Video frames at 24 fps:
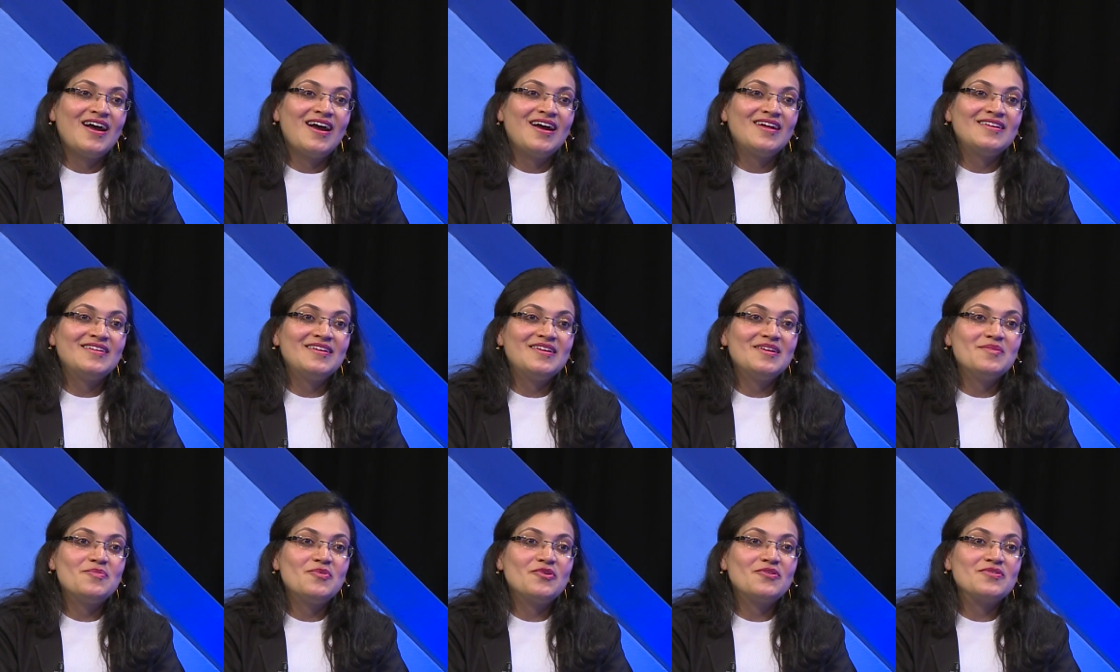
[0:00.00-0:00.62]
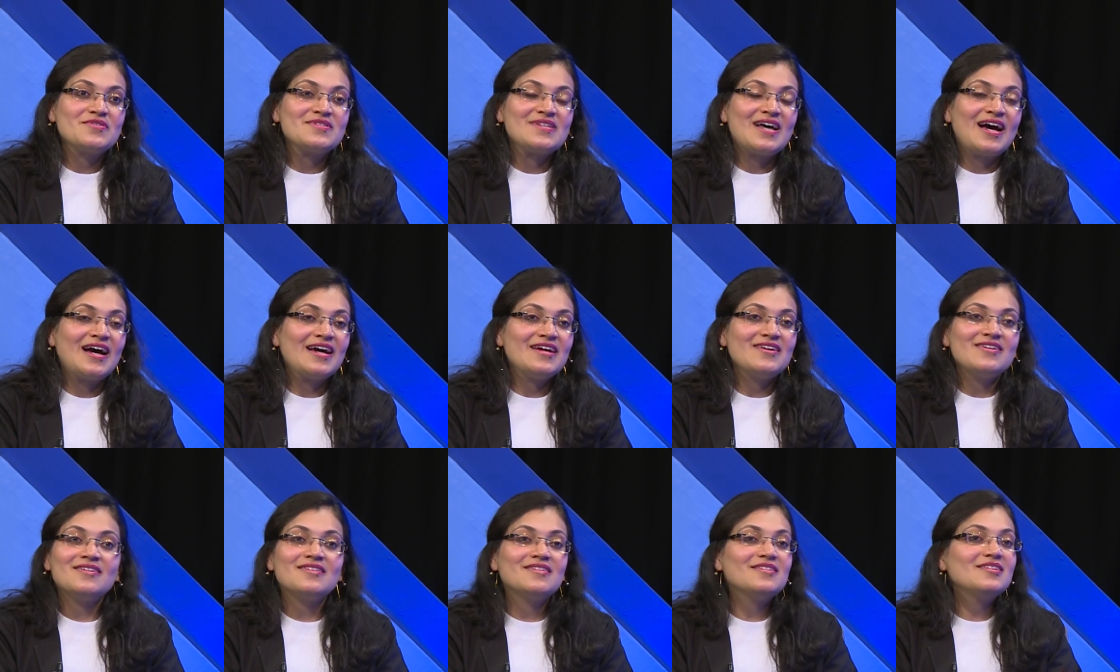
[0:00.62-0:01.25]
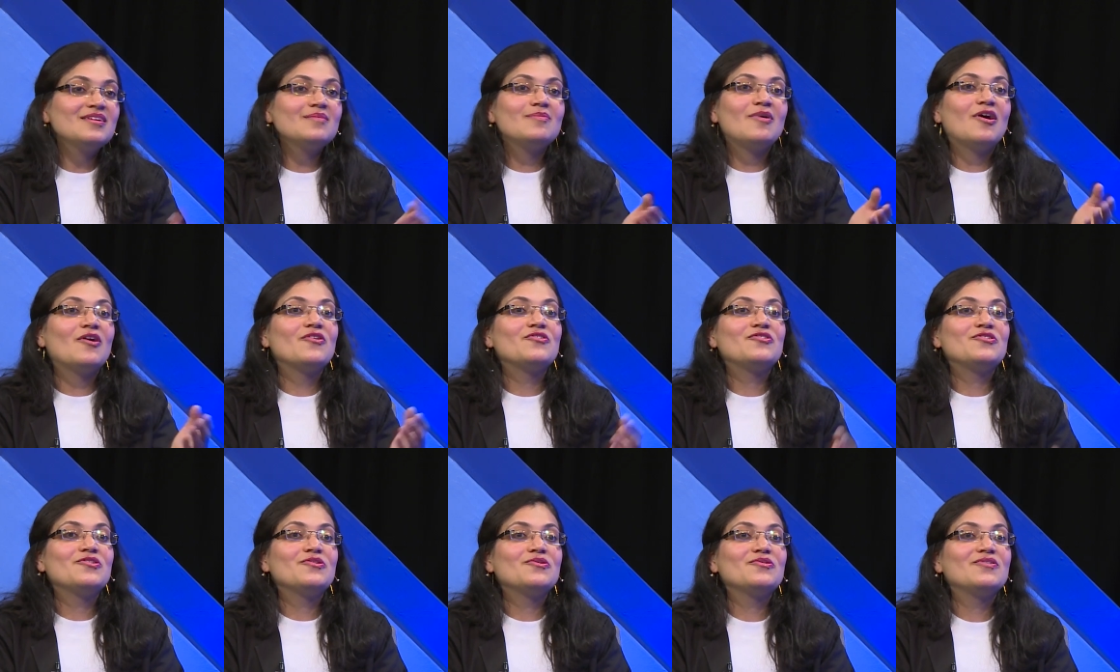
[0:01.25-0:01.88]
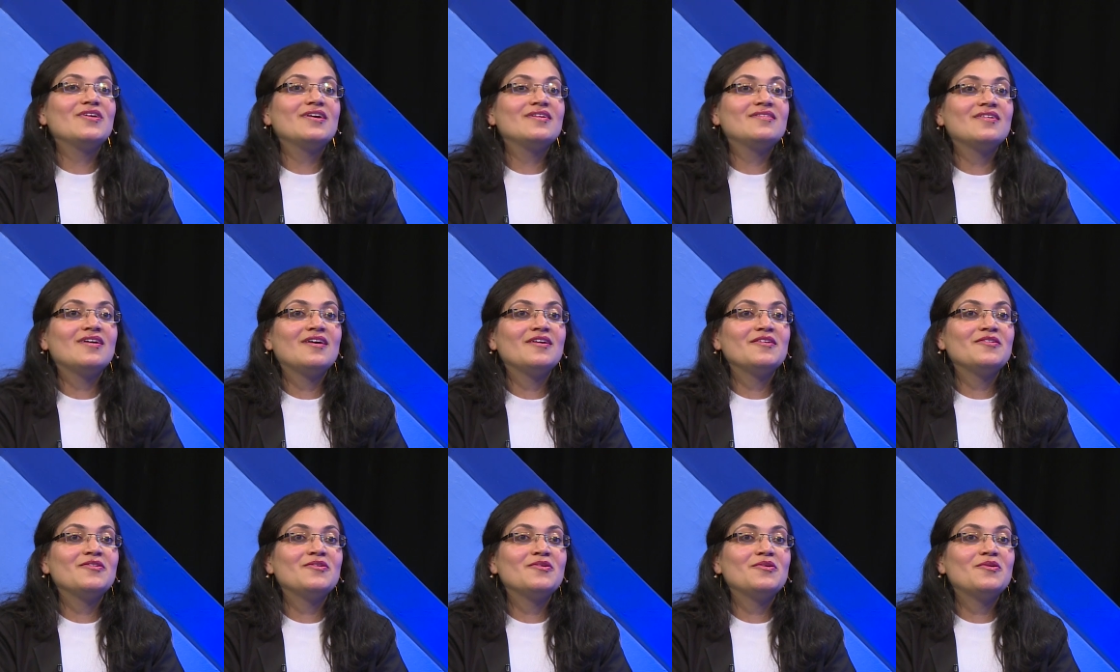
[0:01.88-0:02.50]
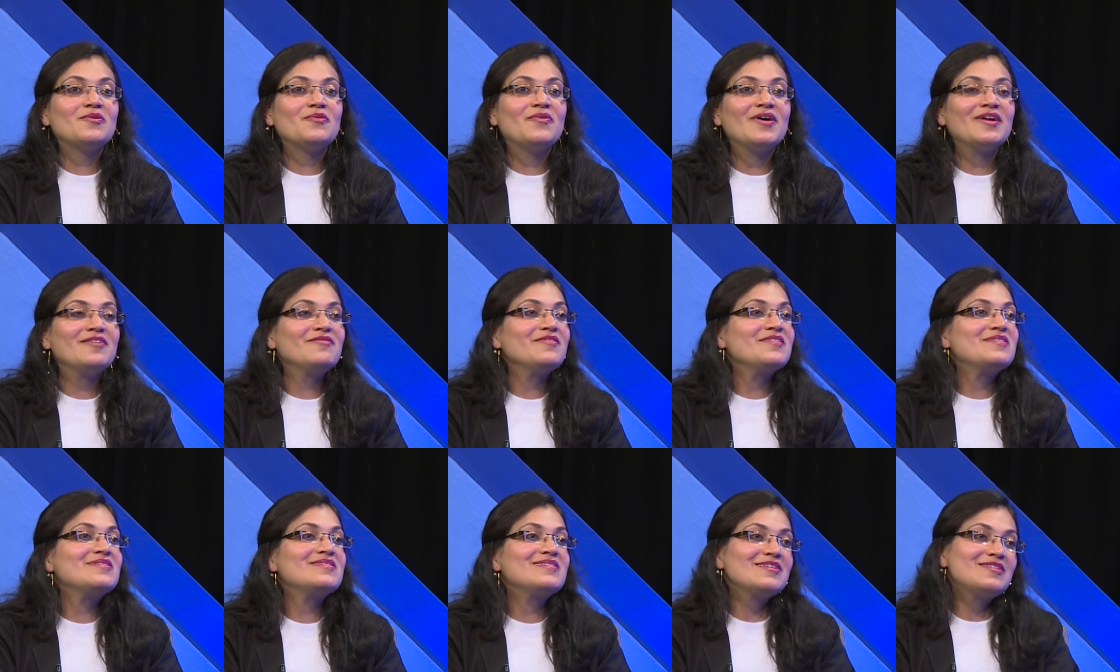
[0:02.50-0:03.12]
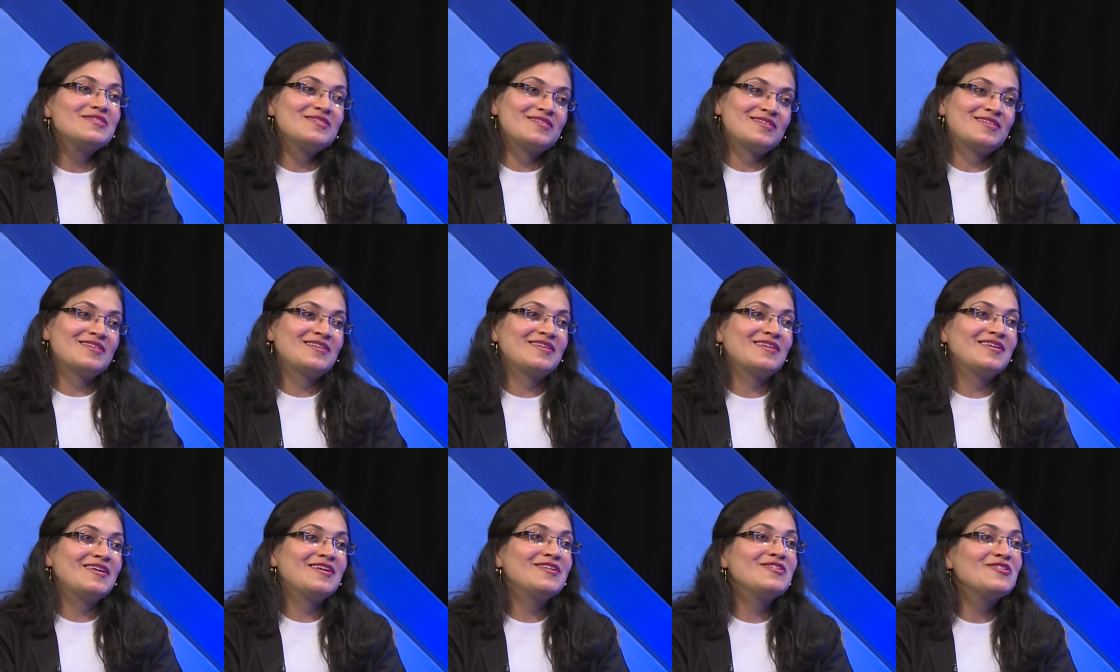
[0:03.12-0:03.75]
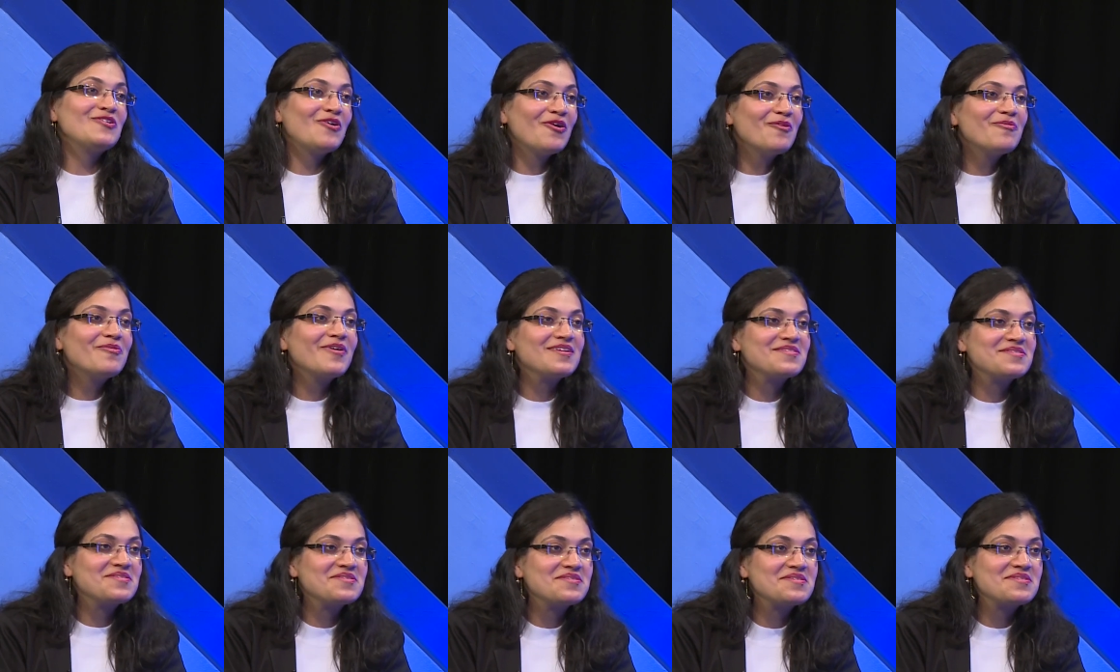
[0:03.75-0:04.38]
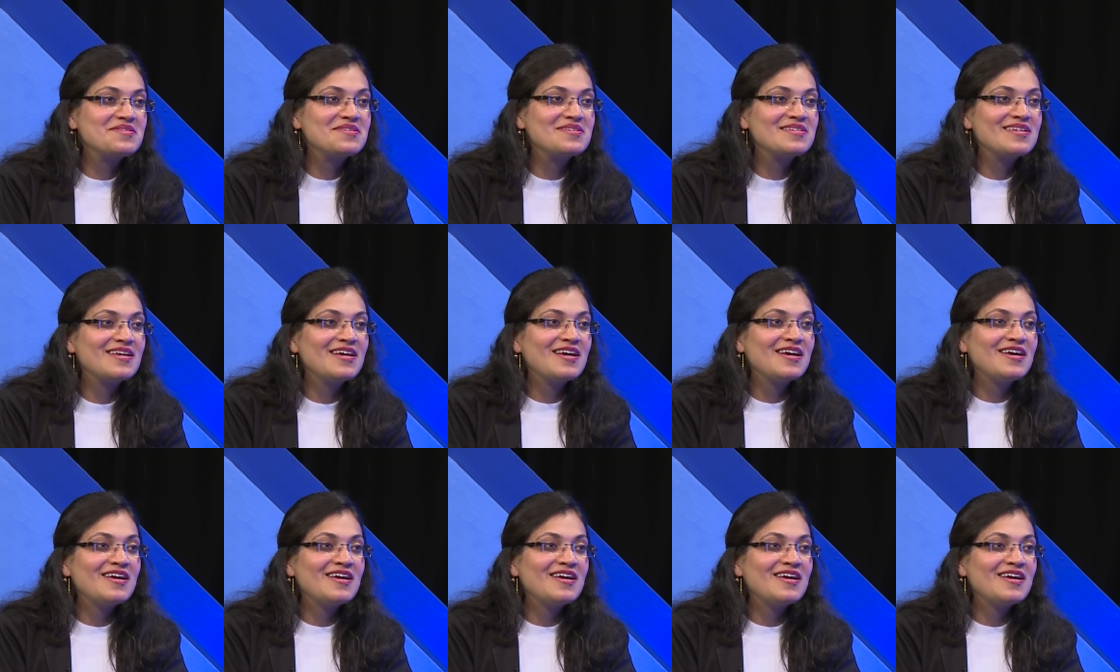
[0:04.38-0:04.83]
Didi, because I heard about you that you know when we sit in your presence,